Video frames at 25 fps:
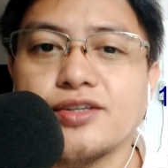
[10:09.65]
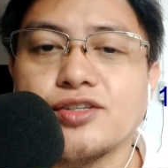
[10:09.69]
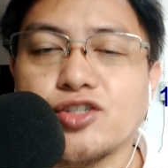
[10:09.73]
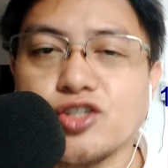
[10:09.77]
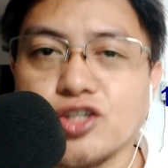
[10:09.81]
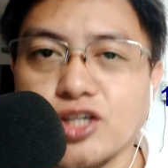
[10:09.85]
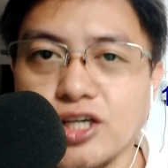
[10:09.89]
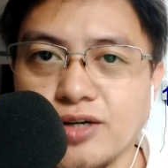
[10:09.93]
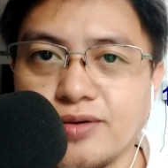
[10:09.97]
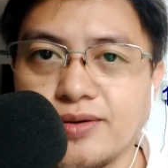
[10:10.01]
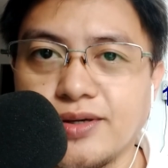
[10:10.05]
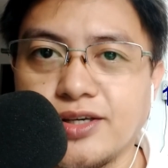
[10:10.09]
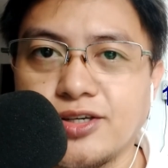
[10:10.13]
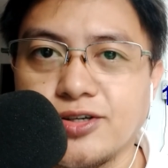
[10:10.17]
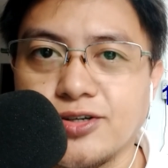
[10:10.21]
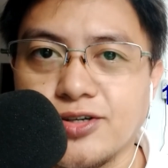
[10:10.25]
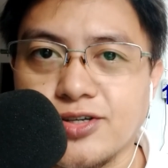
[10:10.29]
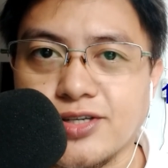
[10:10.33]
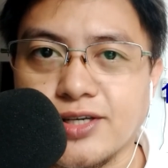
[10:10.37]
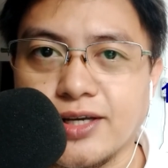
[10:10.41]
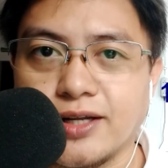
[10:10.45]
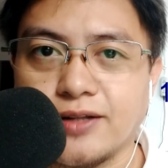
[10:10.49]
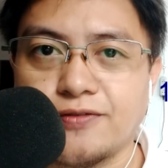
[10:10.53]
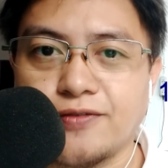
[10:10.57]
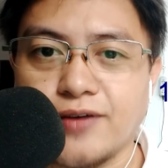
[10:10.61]
cheering
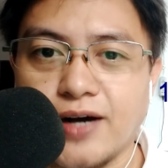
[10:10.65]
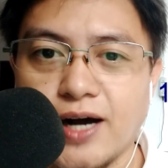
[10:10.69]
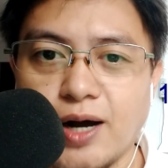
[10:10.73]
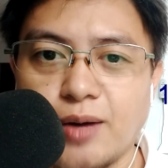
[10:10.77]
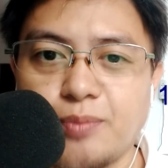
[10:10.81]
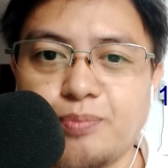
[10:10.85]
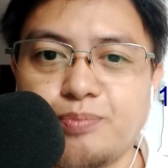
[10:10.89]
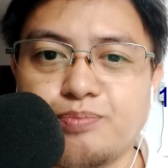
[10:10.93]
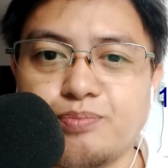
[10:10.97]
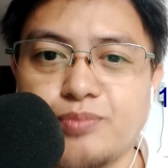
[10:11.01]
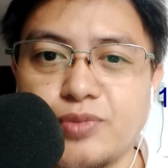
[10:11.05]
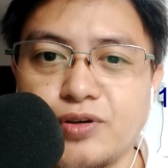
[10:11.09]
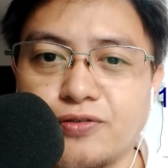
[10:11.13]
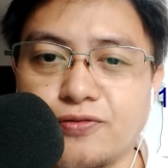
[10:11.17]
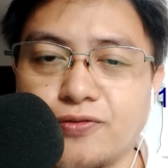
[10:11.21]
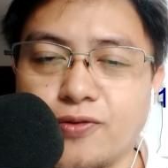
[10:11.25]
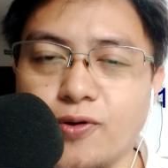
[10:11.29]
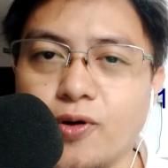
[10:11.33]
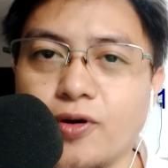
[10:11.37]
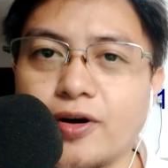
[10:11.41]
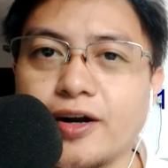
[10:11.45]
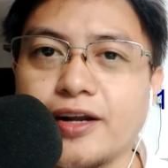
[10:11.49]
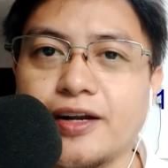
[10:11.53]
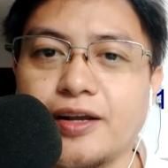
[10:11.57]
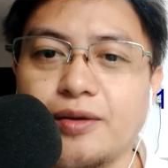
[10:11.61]
yourself up
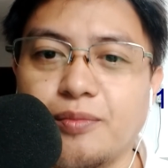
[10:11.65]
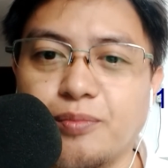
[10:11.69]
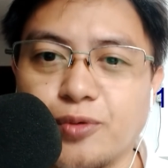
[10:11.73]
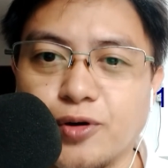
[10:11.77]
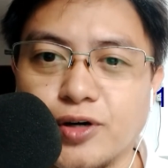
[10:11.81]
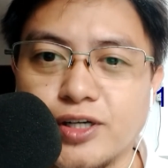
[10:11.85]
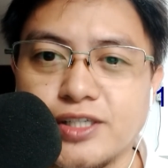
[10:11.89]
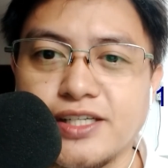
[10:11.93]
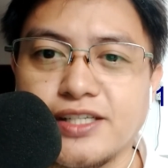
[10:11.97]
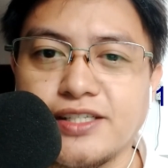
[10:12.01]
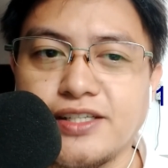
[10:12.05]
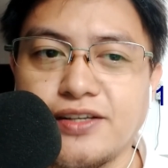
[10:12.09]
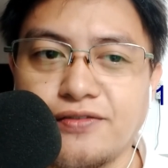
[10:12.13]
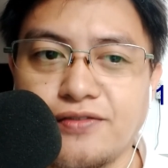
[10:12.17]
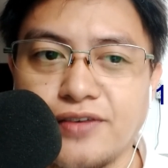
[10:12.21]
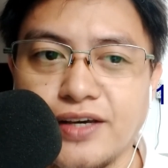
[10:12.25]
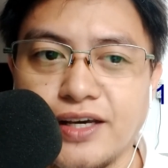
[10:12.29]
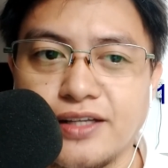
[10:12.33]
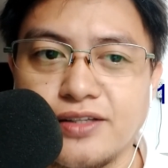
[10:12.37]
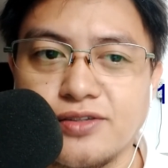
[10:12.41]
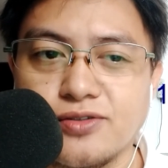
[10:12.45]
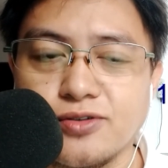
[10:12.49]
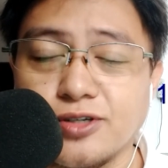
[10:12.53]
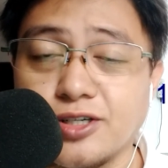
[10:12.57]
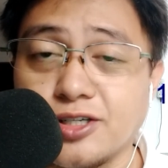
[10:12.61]
before an important
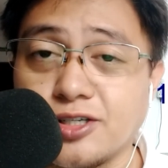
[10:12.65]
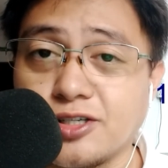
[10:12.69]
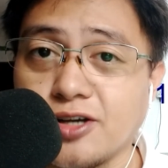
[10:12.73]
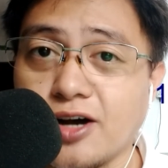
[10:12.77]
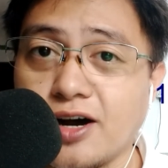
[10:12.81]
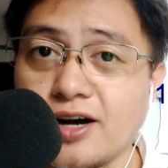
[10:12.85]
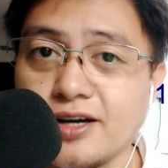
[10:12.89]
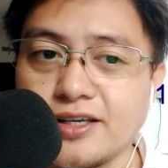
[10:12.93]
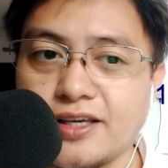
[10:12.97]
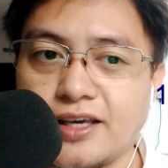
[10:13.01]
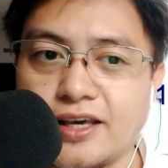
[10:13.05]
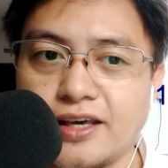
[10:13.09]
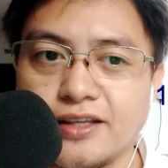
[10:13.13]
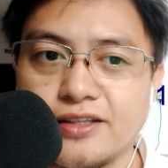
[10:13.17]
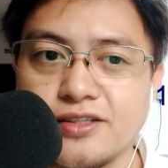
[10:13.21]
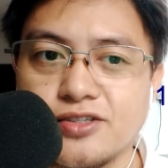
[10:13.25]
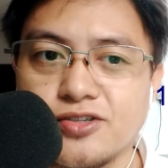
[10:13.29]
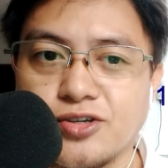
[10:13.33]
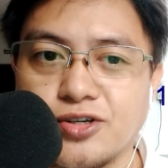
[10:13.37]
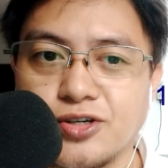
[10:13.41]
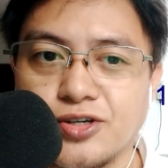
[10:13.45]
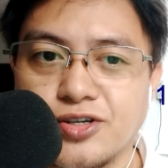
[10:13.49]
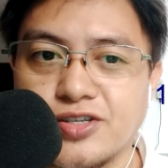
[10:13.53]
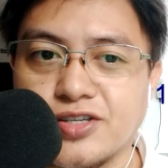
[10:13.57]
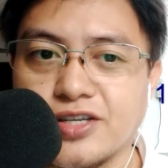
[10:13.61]
event, or talking to
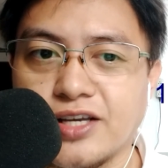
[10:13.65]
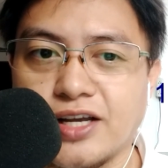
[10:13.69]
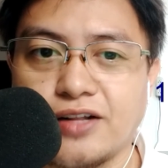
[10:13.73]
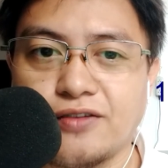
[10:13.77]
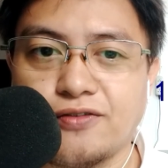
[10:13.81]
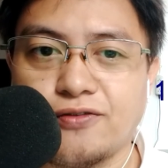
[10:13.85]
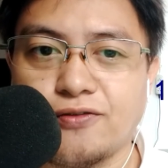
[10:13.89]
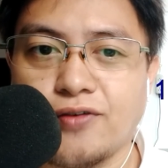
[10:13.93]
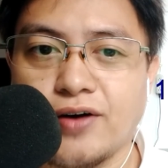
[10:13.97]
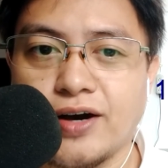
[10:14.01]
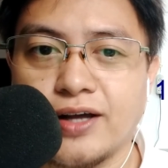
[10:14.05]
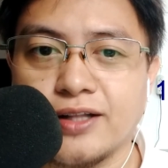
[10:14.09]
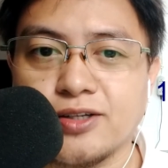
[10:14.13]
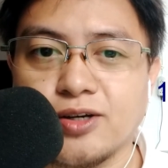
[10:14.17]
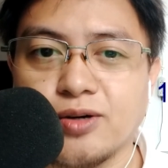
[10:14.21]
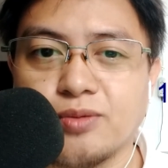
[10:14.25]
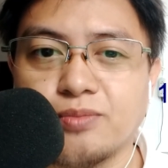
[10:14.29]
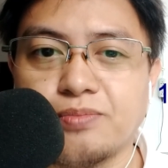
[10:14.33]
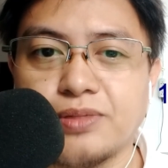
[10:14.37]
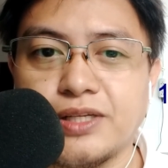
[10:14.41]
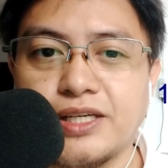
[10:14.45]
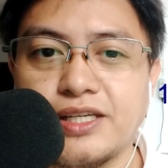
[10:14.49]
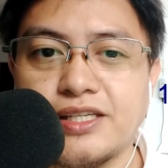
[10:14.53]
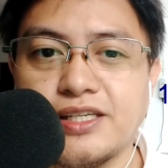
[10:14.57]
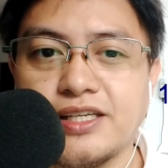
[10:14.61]
yourself while
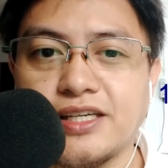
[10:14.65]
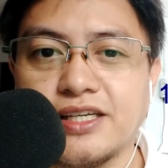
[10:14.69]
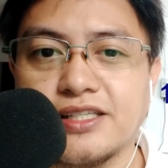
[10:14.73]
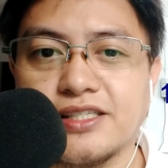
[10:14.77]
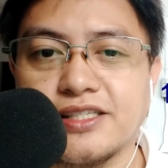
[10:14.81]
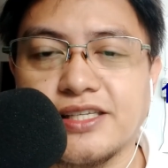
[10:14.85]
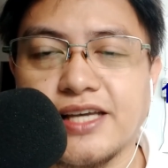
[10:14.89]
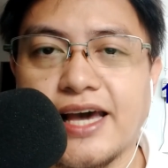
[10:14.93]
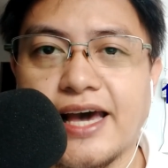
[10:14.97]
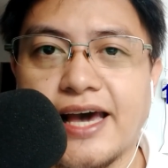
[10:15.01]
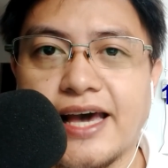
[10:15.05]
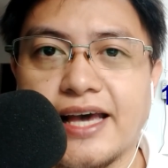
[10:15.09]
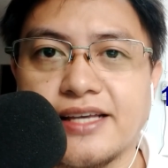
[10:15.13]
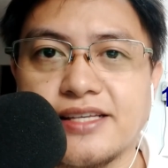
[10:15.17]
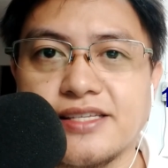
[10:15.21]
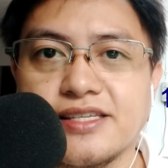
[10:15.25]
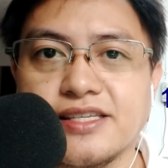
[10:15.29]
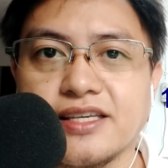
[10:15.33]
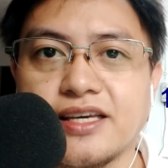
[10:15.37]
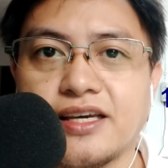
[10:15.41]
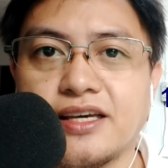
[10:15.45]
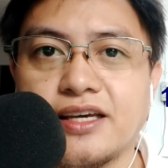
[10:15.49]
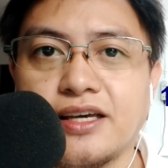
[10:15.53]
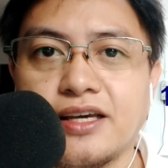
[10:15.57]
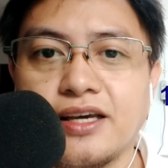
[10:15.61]
completing a task
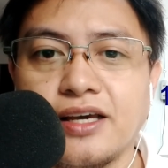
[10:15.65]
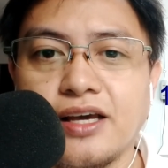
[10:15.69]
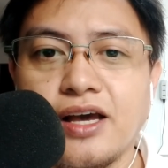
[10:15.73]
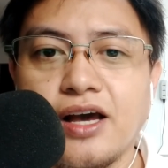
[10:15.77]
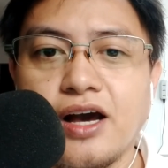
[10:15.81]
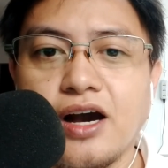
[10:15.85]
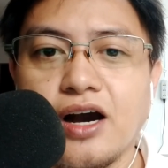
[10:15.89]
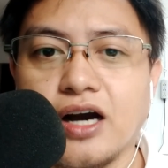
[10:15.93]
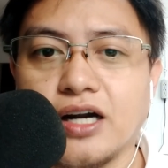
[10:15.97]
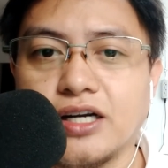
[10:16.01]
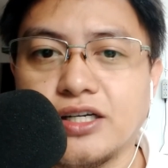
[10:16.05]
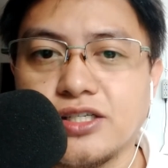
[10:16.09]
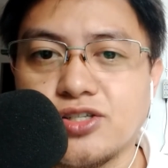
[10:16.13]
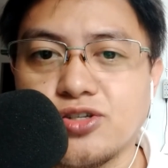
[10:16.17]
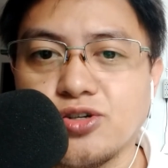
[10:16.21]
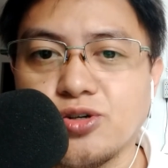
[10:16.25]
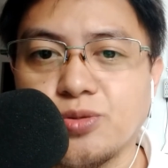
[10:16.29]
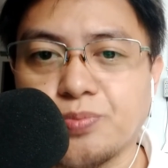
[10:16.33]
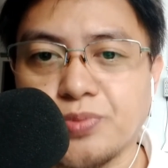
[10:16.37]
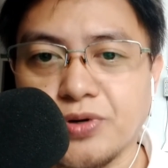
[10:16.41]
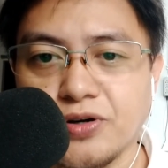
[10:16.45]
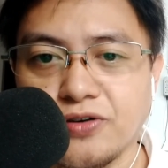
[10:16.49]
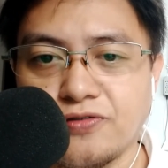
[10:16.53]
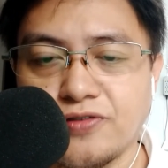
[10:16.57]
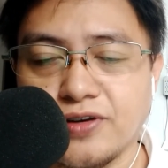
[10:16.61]
are two
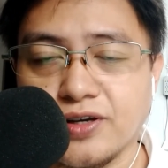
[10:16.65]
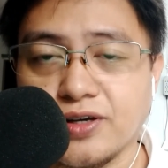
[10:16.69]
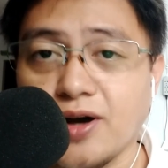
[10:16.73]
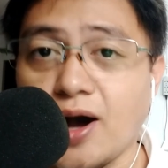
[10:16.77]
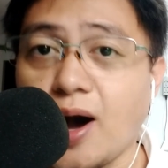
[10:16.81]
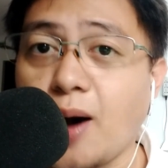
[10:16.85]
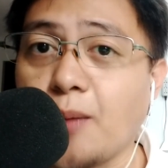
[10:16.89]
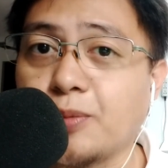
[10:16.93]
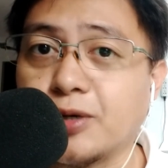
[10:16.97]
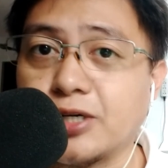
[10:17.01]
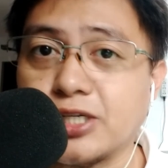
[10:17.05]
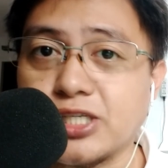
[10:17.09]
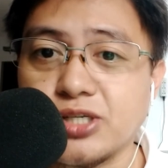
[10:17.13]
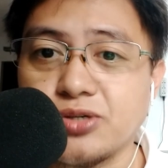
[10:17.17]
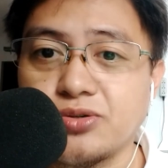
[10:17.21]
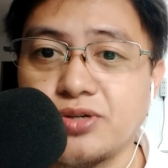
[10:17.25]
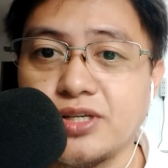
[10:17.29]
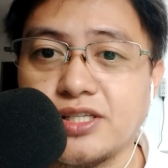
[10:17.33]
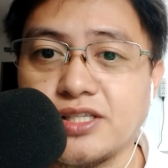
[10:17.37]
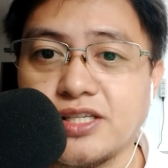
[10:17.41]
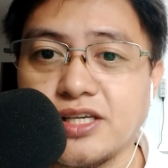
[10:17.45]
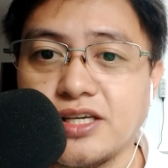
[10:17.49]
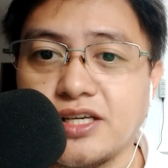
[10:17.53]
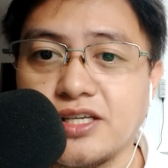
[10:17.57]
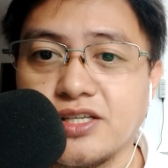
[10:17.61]
perfect
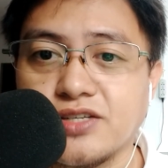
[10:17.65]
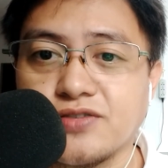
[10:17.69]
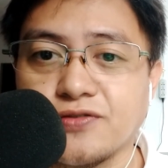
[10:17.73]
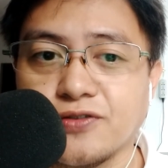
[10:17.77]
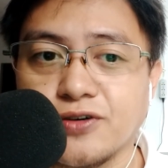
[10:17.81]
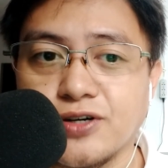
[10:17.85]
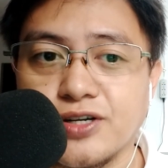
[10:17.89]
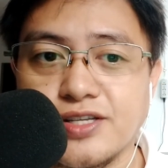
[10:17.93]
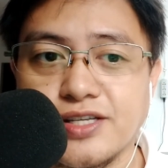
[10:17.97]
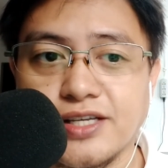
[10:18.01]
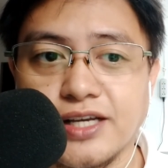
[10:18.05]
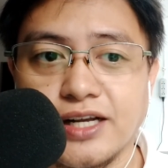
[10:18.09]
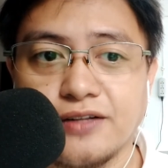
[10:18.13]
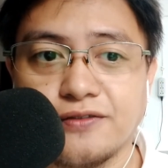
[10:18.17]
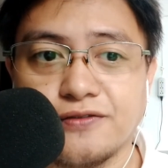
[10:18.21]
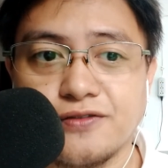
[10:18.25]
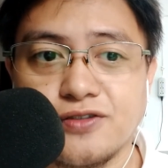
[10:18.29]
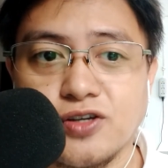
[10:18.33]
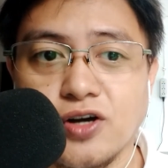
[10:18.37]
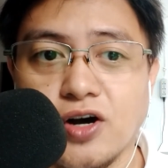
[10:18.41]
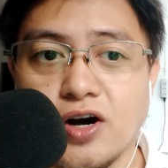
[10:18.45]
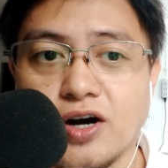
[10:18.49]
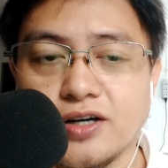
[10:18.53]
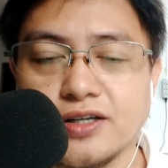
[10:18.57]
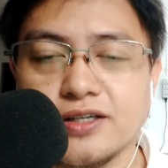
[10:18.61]
opportunities for
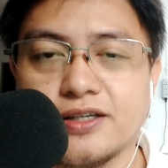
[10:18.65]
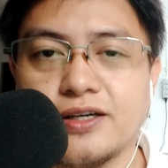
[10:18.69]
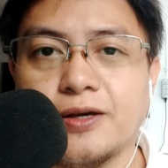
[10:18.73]
self-talk.